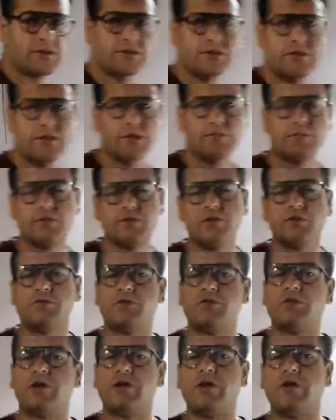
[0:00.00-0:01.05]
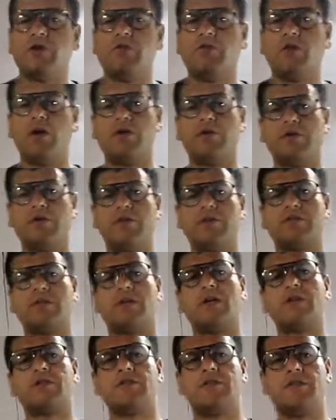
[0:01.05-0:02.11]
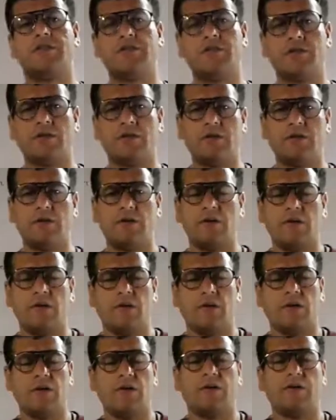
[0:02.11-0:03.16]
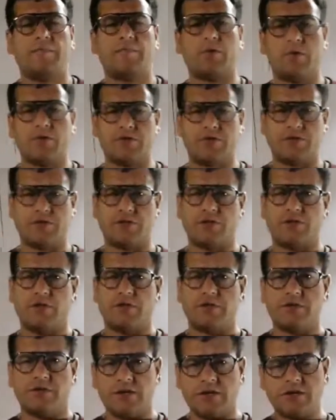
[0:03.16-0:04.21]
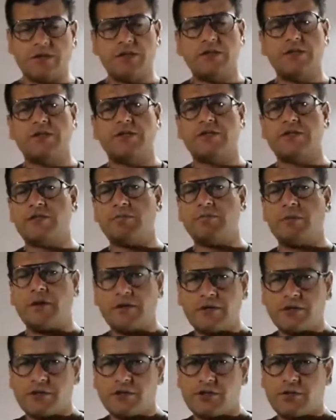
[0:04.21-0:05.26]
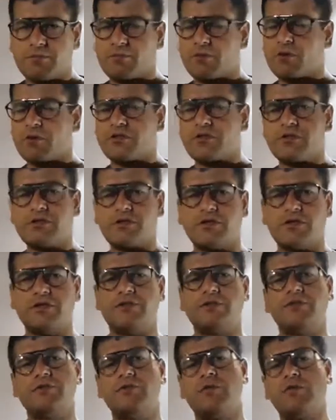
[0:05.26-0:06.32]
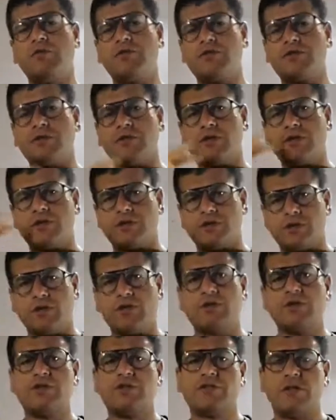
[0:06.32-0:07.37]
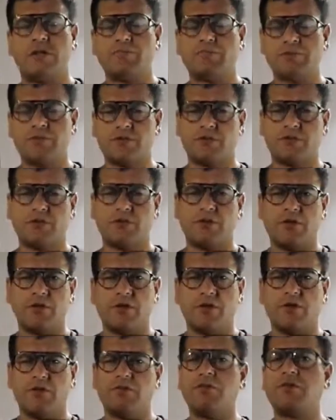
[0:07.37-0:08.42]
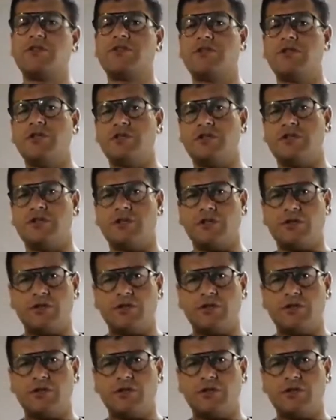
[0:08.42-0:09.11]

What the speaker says: steps which are involved in the translation process. Translation is a multi-step process. It involves several steps. First is